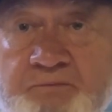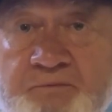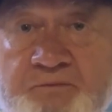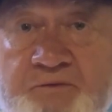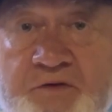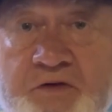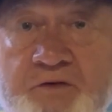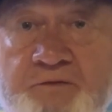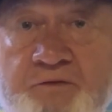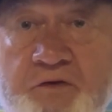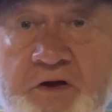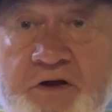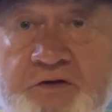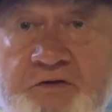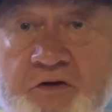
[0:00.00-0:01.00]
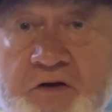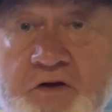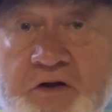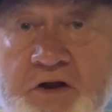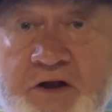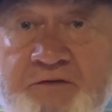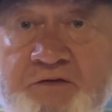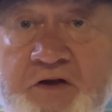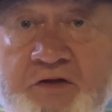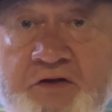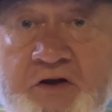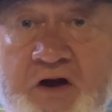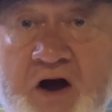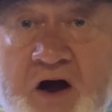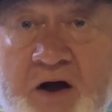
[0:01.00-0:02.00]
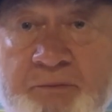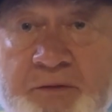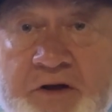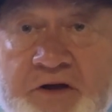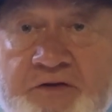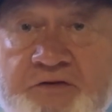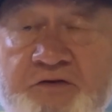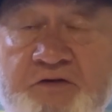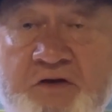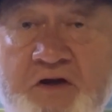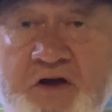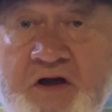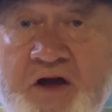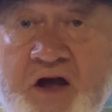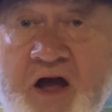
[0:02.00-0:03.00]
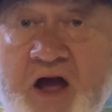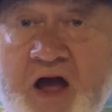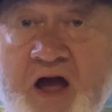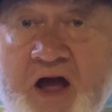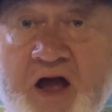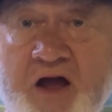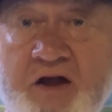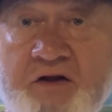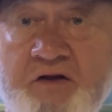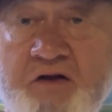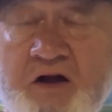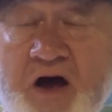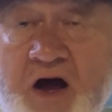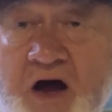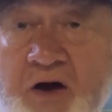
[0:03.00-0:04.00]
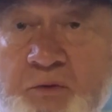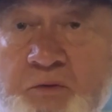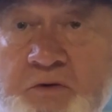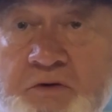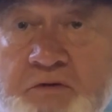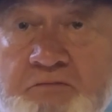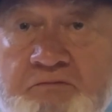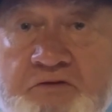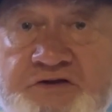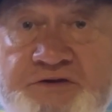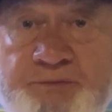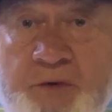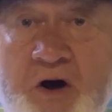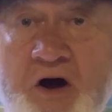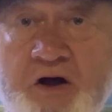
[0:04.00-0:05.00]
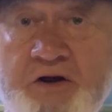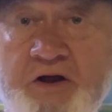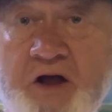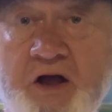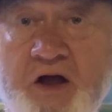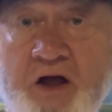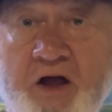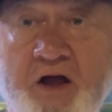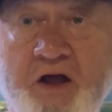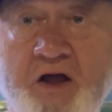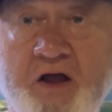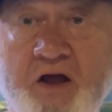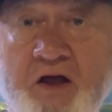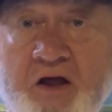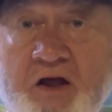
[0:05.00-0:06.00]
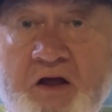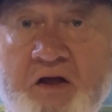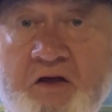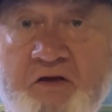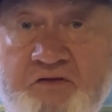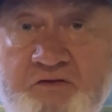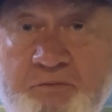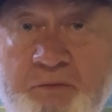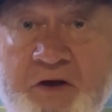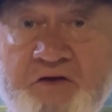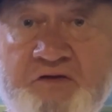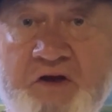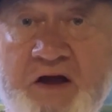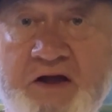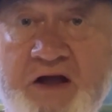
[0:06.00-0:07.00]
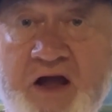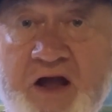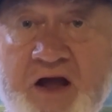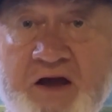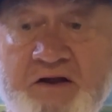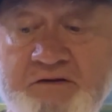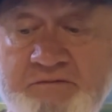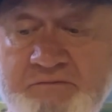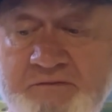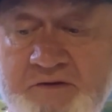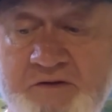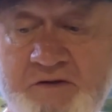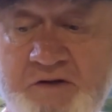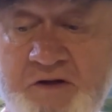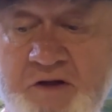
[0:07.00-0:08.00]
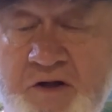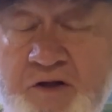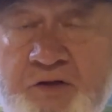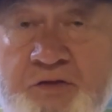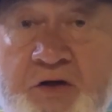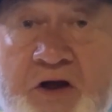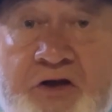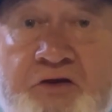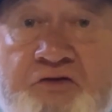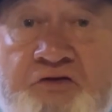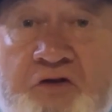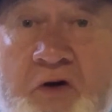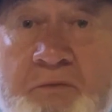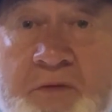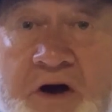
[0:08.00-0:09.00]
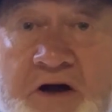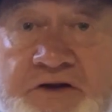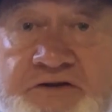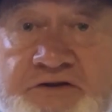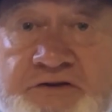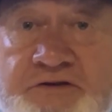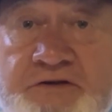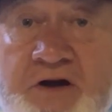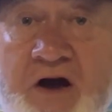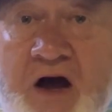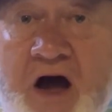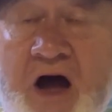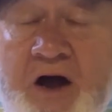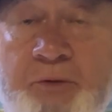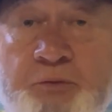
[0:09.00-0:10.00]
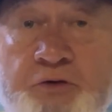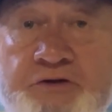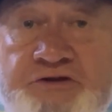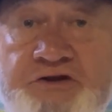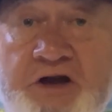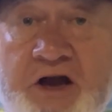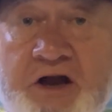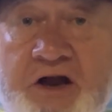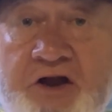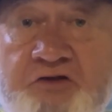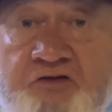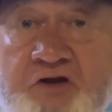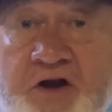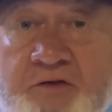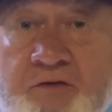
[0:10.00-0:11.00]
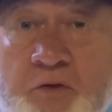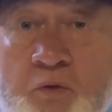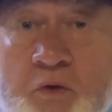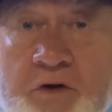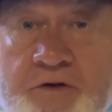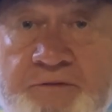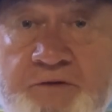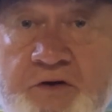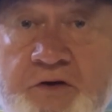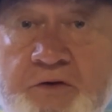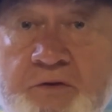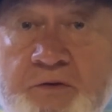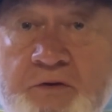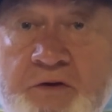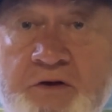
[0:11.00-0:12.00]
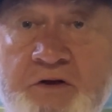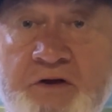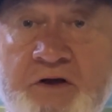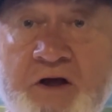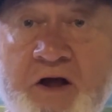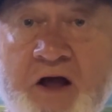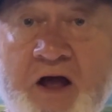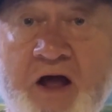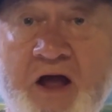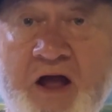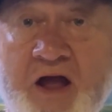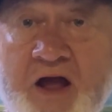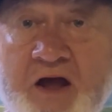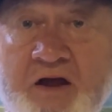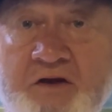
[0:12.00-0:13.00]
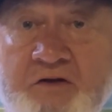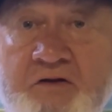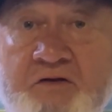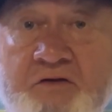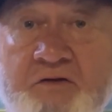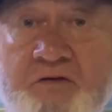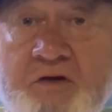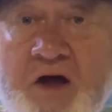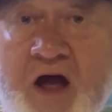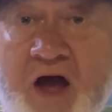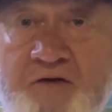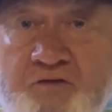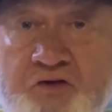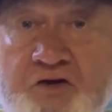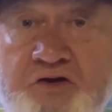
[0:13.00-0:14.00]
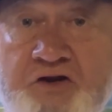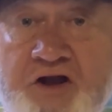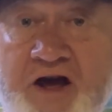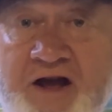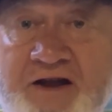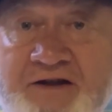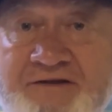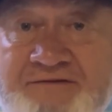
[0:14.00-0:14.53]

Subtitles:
feel free to leave it in the comments and I will respond as best I can. Thank you so much. I appreciate each and every one of you, and have a good day.